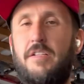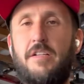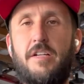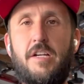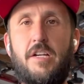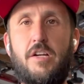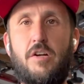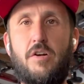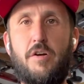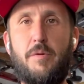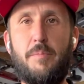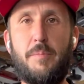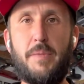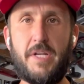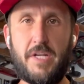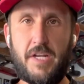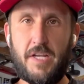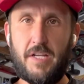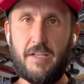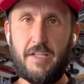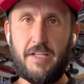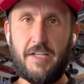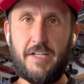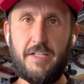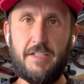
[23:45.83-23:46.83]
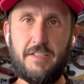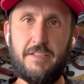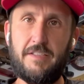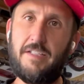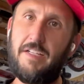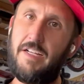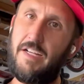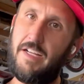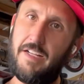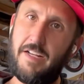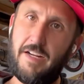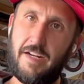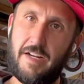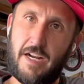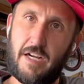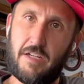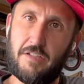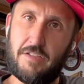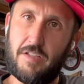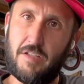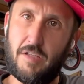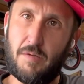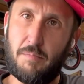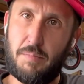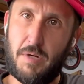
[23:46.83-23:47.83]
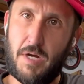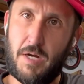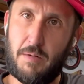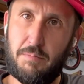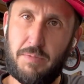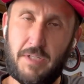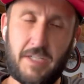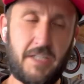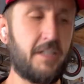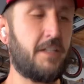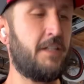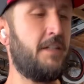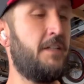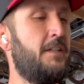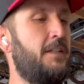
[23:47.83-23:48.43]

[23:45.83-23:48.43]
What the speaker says: immediately and get it out to the public.